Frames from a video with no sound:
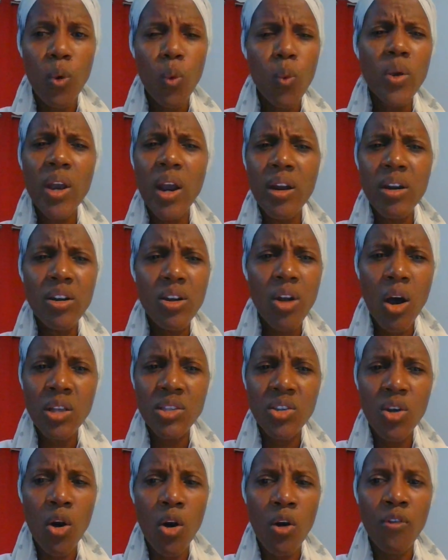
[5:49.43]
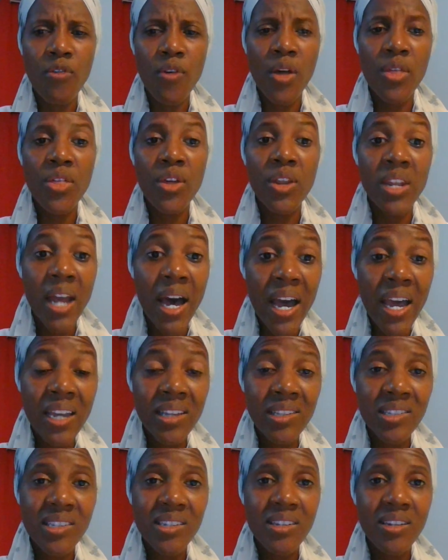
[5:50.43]
We are not of the
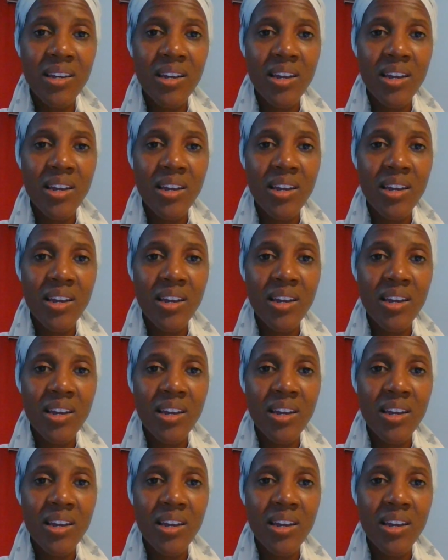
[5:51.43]
night,